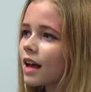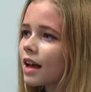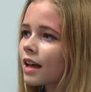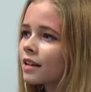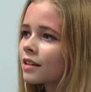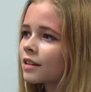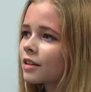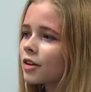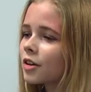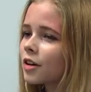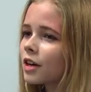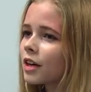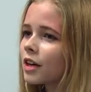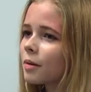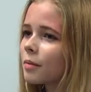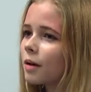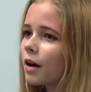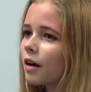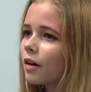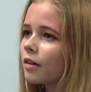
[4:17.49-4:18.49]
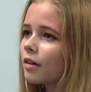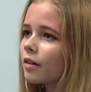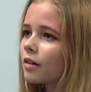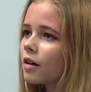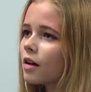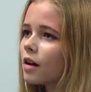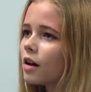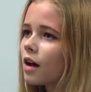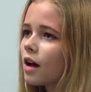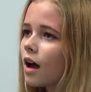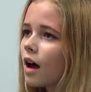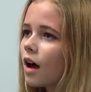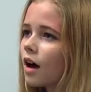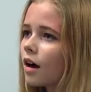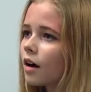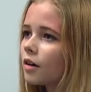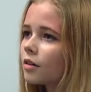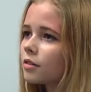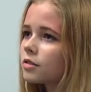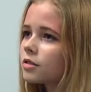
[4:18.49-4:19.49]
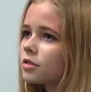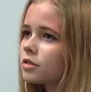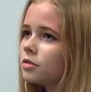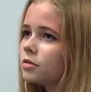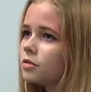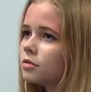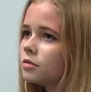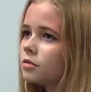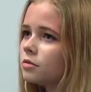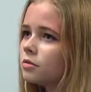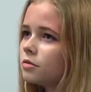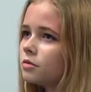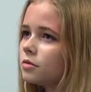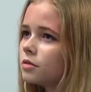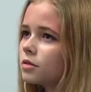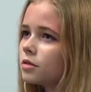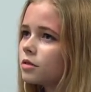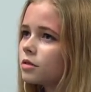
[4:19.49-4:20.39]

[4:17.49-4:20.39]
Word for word: and learning about how to